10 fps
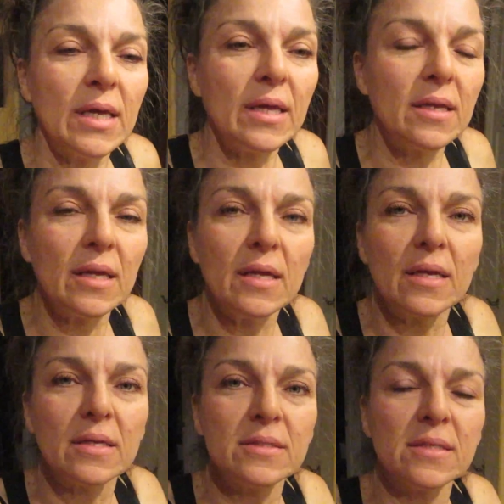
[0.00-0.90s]
It
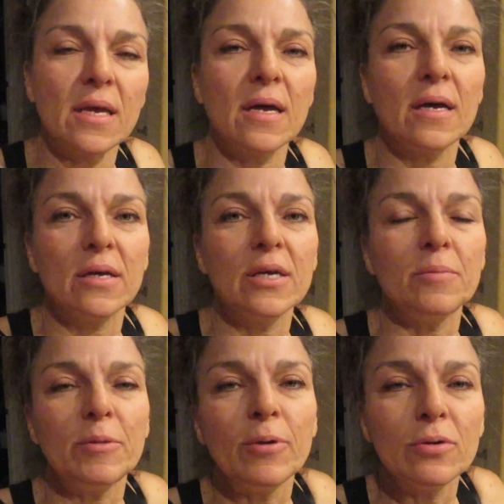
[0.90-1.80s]
is going
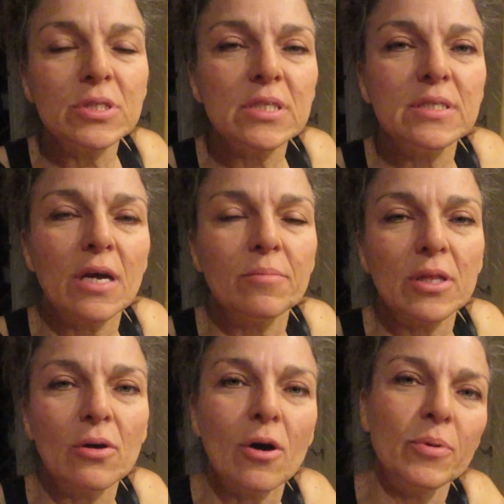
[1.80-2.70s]
to be posted down
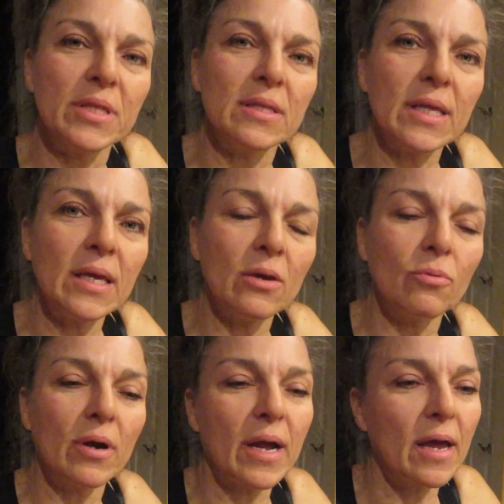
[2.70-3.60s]
below. I'll put the link
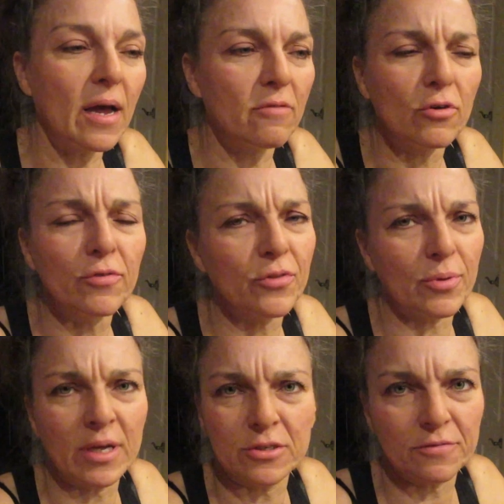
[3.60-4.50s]
where I have over
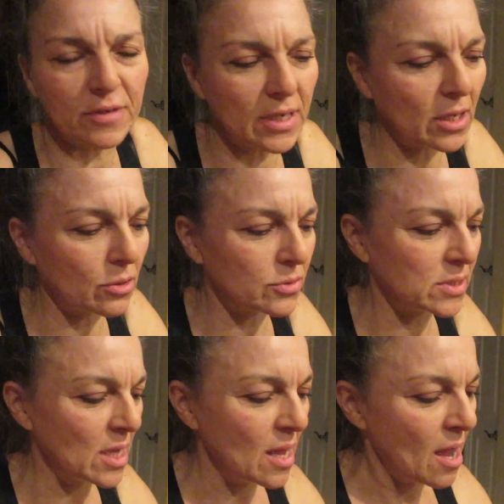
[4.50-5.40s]
300 videos.